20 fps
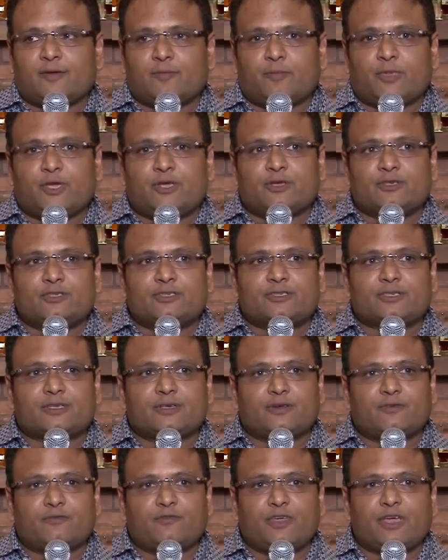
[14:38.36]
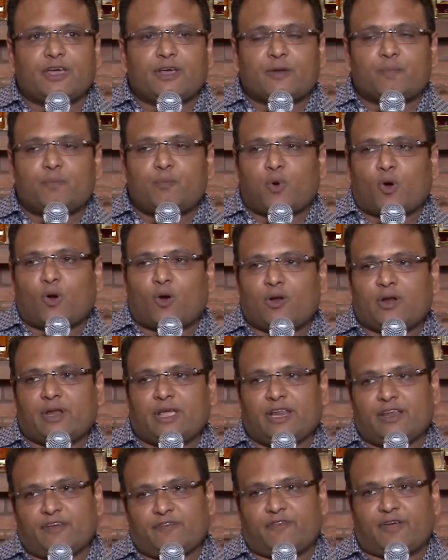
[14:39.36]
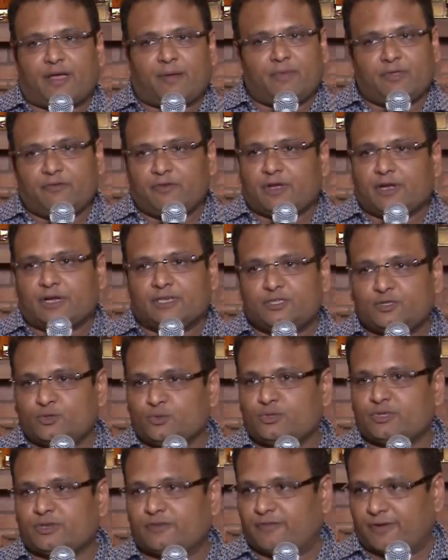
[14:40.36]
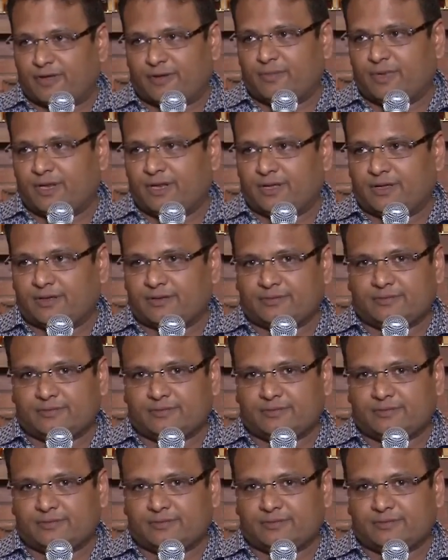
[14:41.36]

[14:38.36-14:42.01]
because we are born in a family. We can't choose a family.